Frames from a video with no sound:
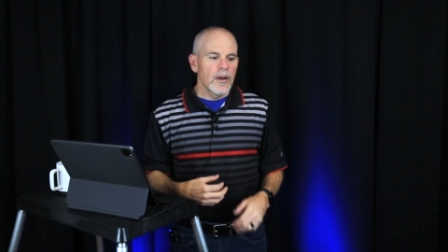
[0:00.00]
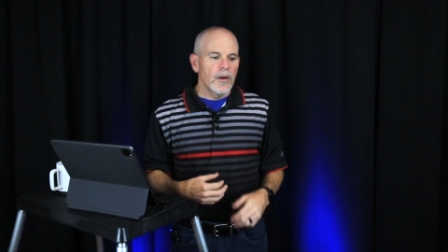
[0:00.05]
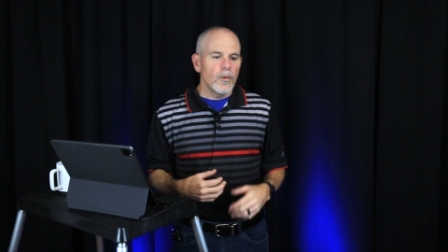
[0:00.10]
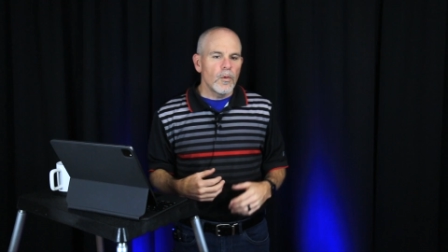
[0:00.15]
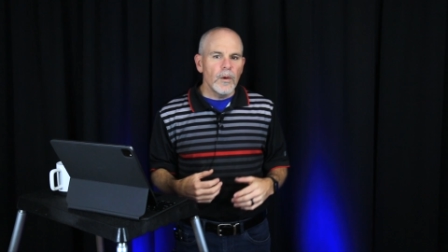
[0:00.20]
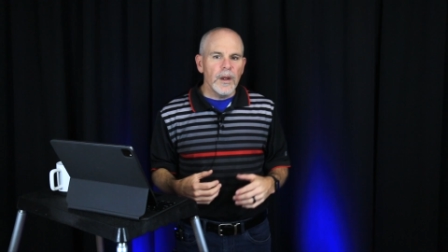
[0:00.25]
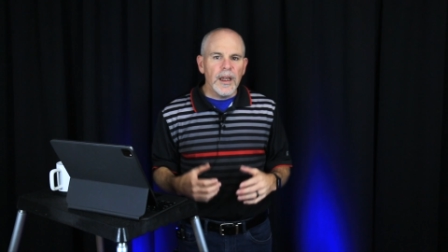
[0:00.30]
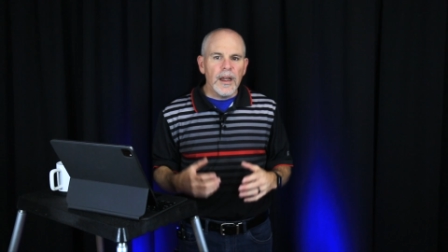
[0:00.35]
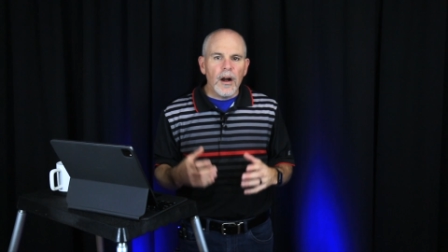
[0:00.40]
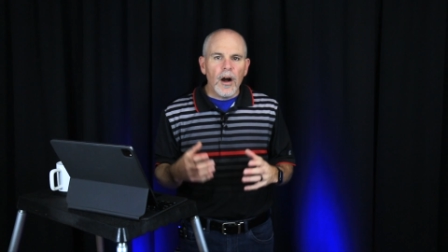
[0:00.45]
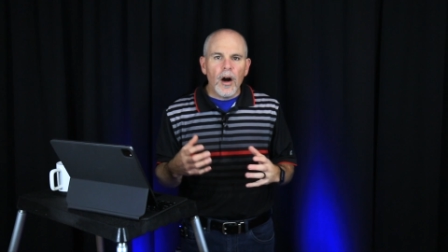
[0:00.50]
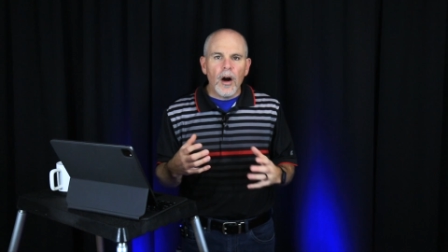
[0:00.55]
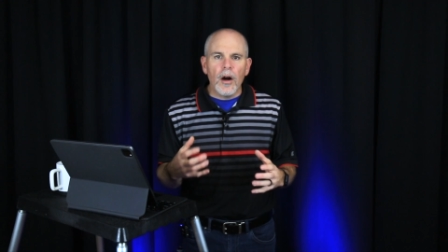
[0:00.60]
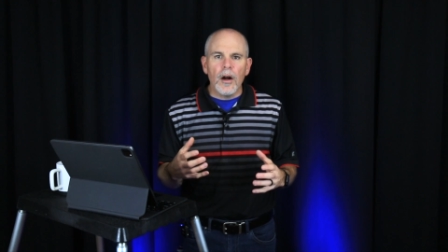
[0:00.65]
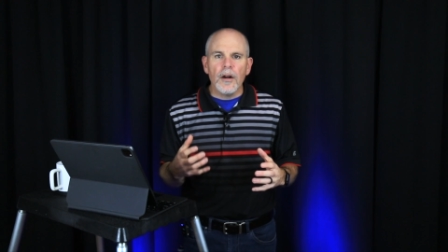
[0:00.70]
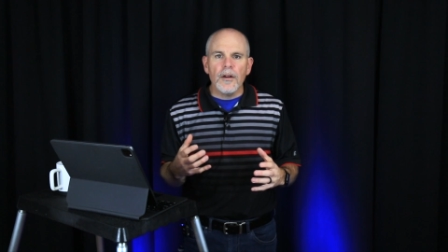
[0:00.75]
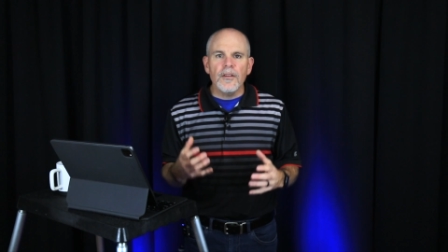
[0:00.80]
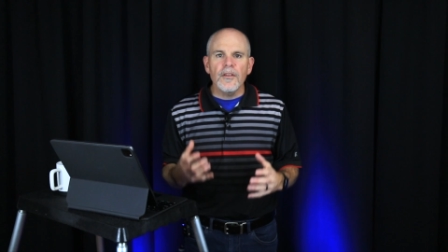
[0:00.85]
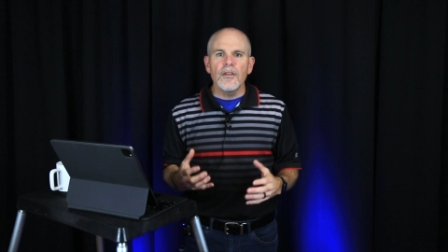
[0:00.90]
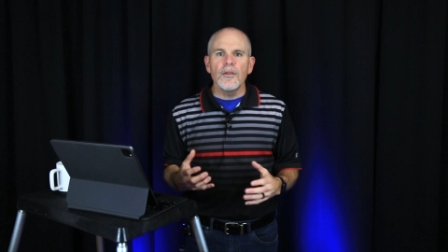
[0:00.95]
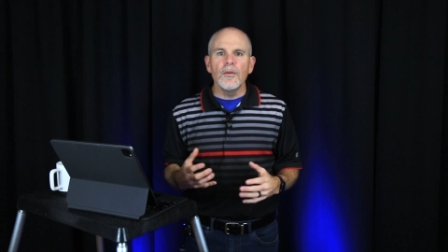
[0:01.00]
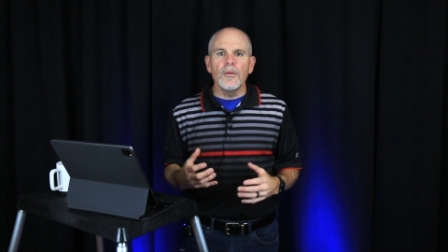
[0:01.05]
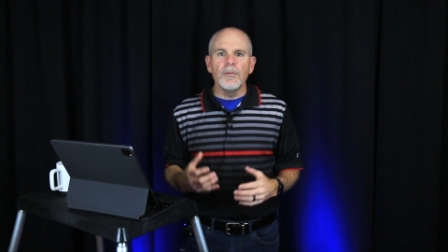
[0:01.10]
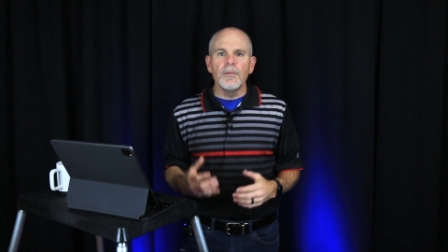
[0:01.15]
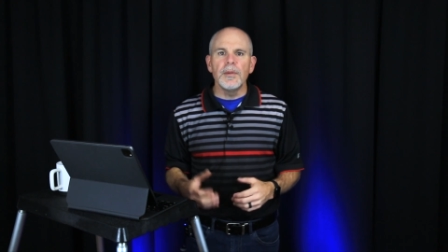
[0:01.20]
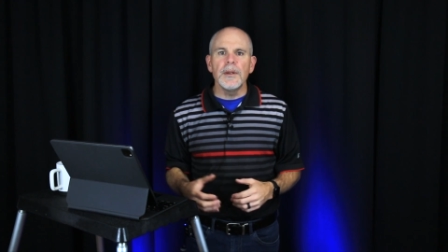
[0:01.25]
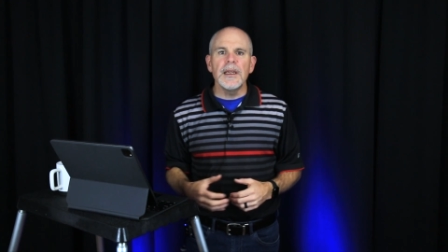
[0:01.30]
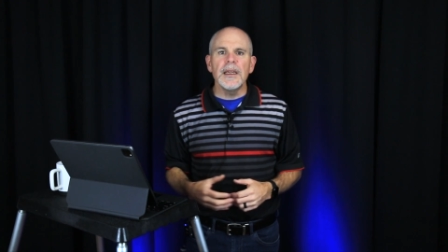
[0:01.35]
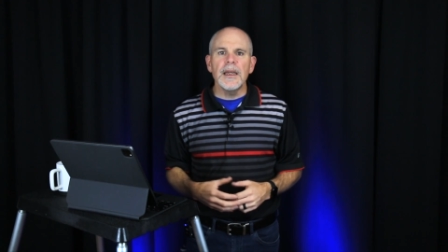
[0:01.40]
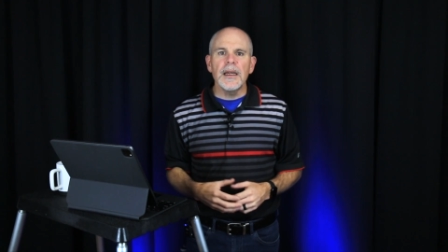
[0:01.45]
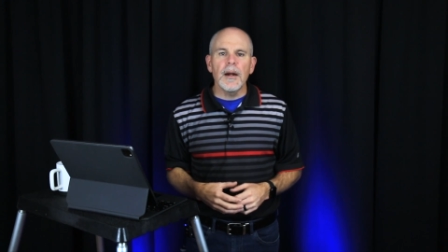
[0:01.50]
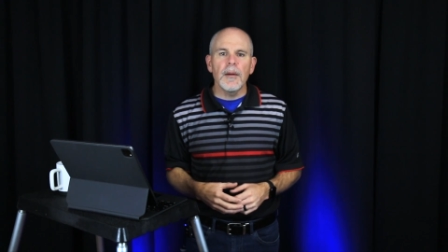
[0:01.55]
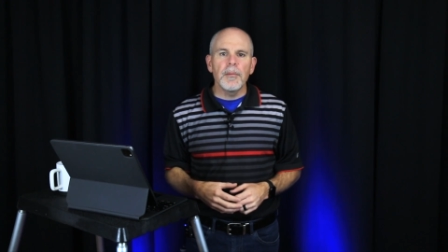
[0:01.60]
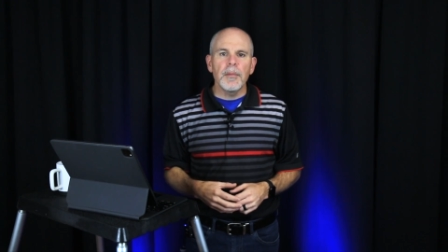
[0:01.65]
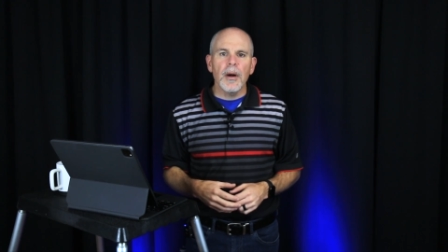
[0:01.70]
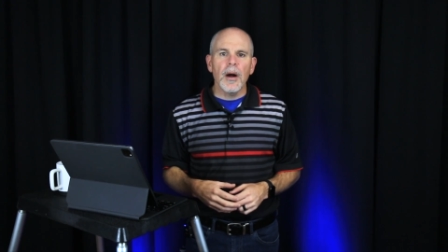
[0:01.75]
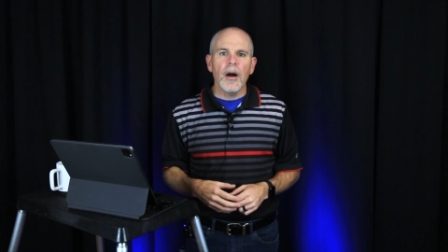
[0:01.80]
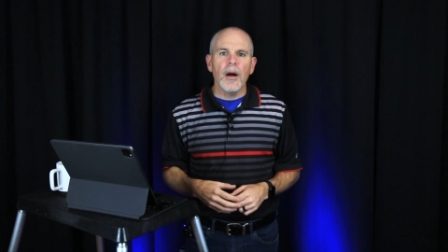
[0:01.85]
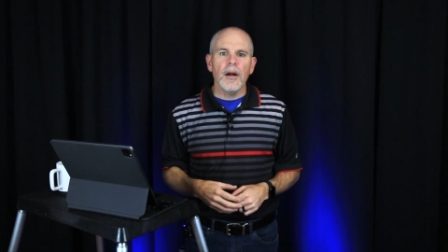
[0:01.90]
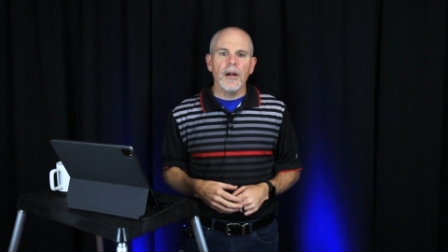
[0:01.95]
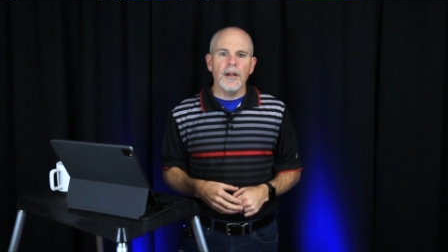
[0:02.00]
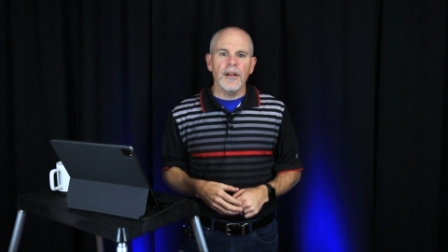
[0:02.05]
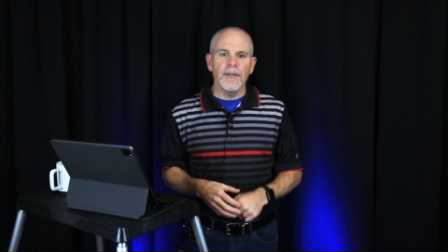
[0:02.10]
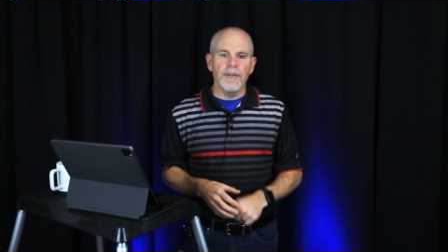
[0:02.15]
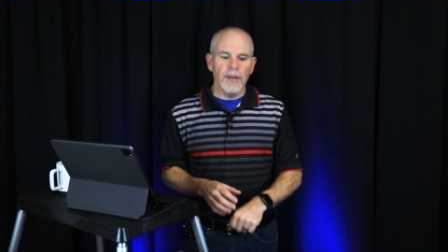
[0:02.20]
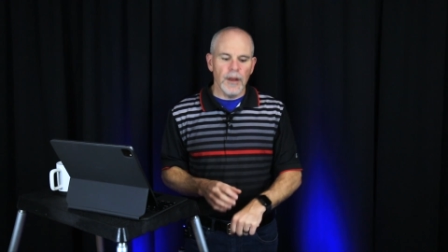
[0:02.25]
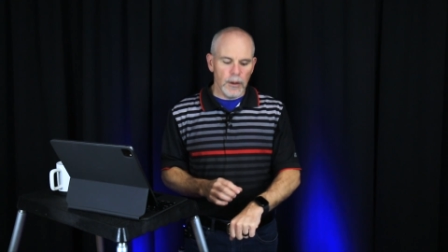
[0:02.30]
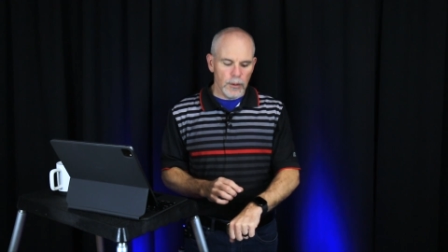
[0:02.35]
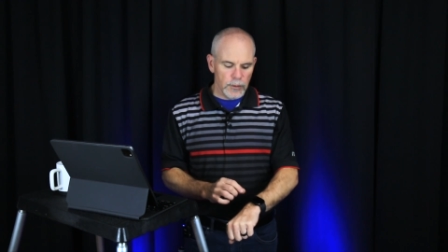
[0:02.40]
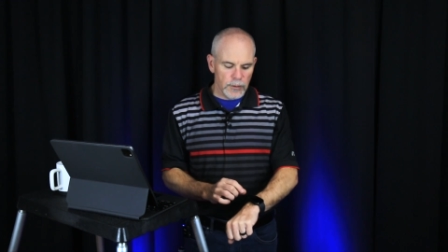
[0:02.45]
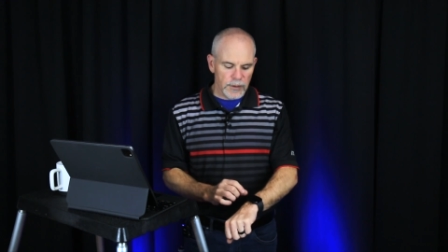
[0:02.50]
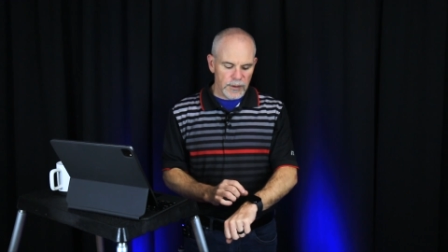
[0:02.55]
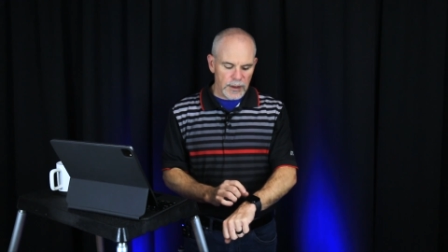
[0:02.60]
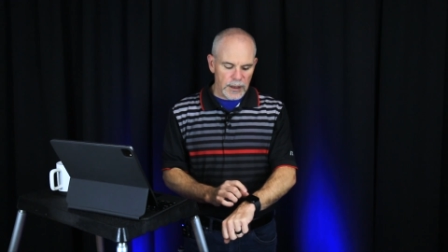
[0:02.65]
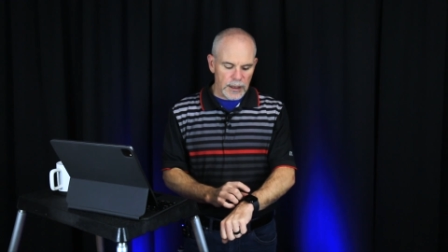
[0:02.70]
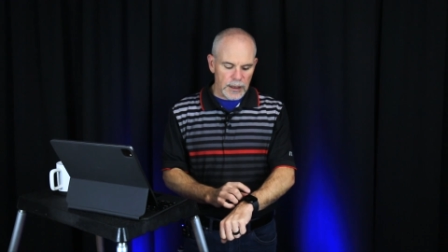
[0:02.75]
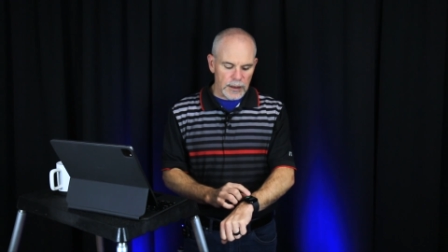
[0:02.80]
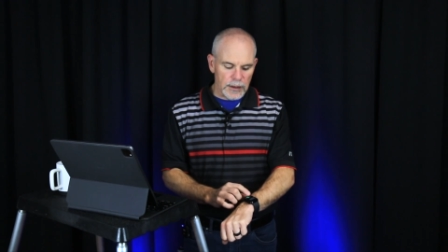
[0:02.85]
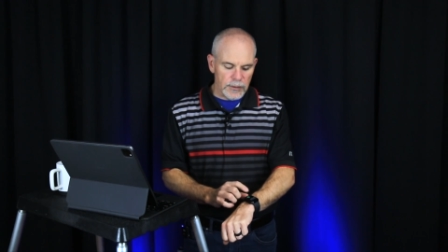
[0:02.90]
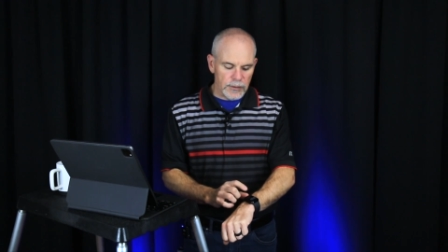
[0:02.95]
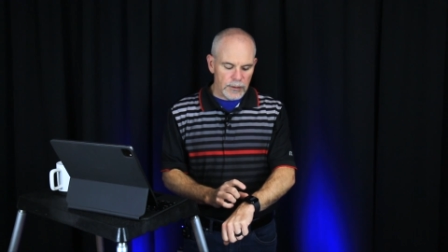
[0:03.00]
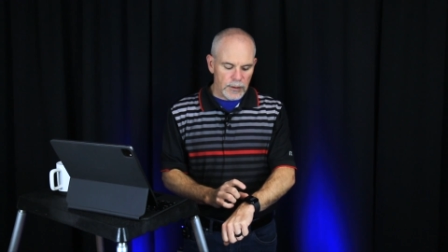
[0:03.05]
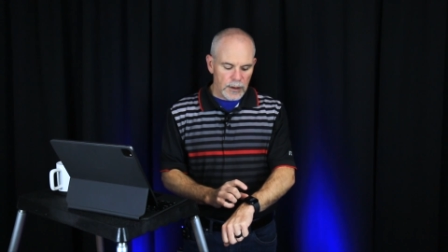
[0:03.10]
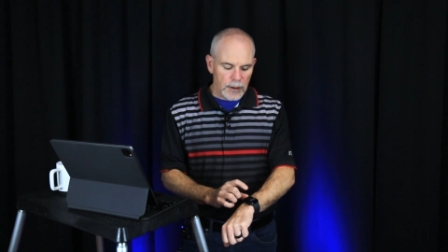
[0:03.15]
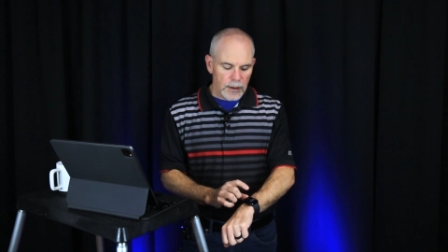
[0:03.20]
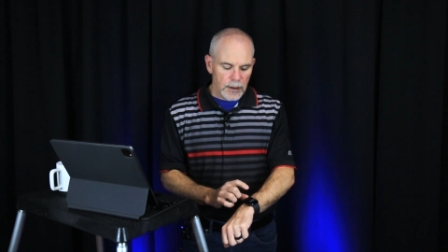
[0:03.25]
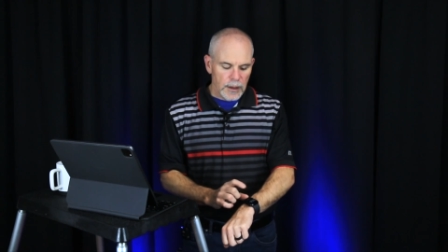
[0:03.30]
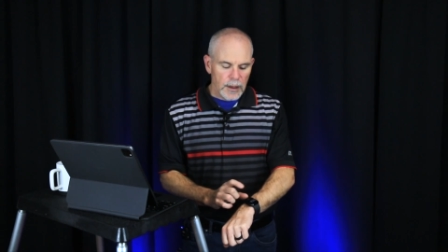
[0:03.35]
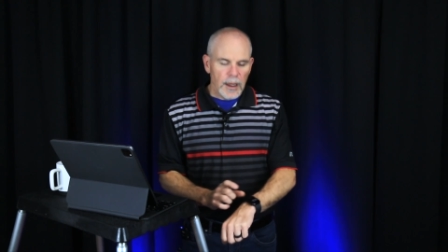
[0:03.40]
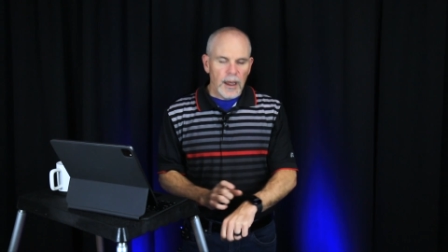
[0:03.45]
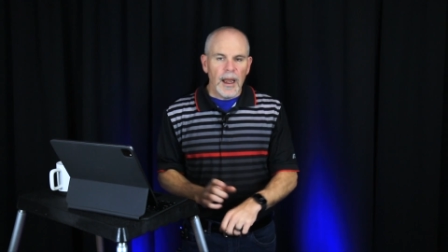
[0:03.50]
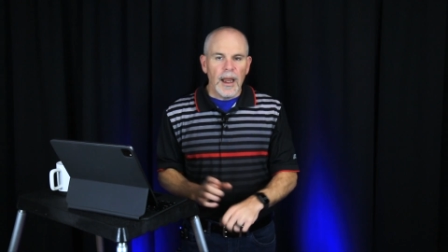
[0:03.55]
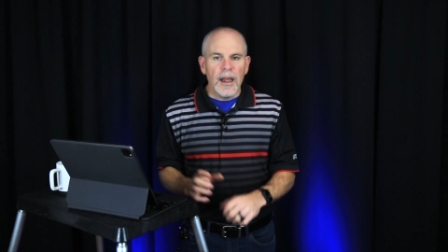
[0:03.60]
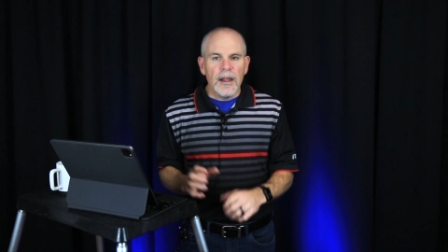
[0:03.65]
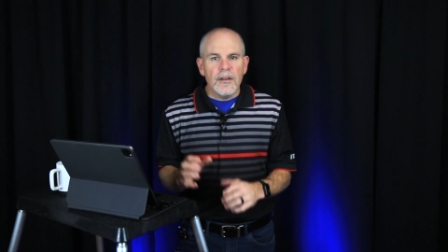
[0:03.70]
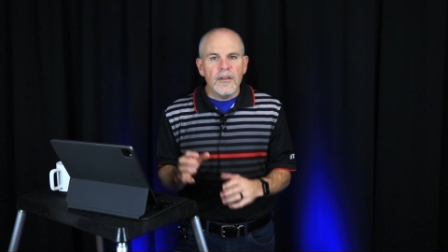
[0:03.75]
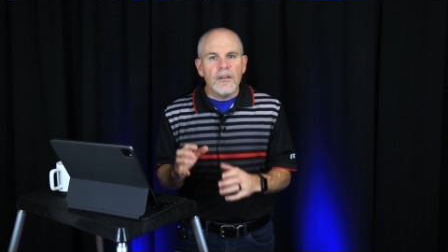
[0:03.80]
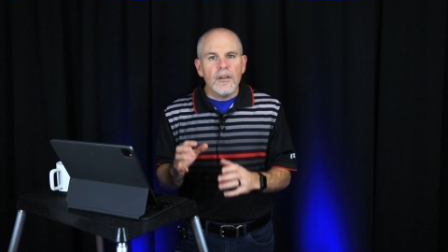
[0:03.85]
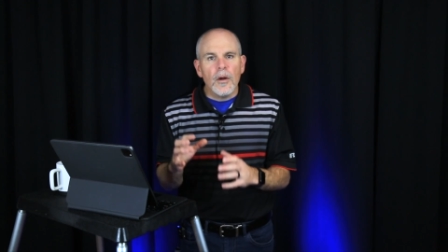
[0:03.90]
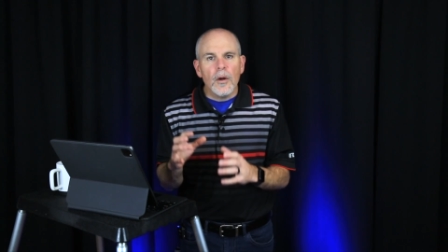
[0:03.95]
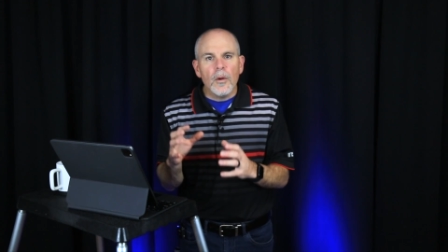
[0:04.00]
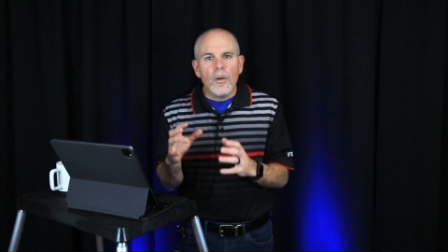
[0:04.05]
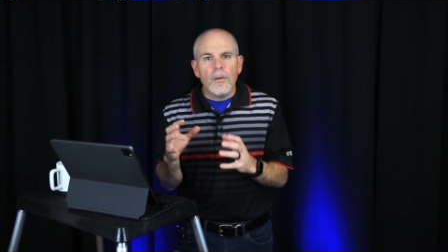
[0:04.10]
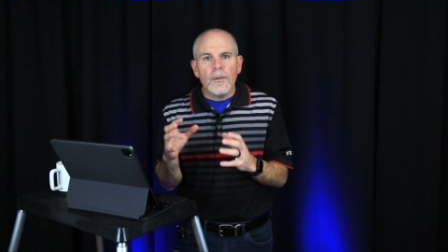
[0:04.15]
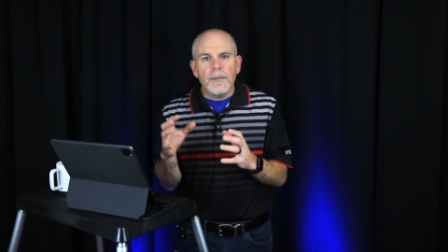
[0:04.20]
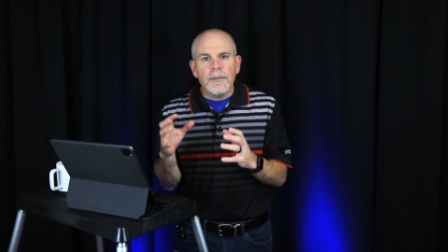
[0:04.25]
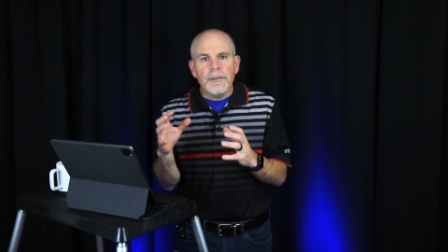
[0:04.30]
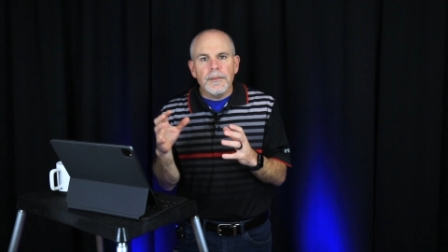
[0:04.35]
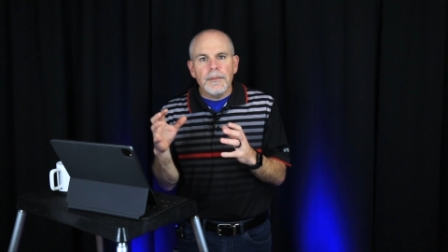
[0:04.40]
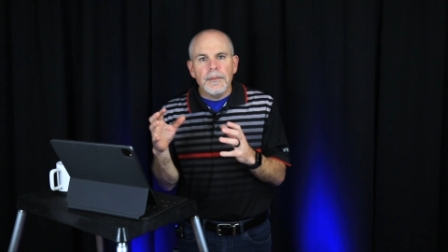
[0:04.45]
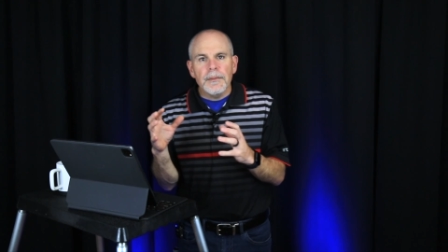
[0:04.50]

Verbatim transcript: We are to be a part of those things. And so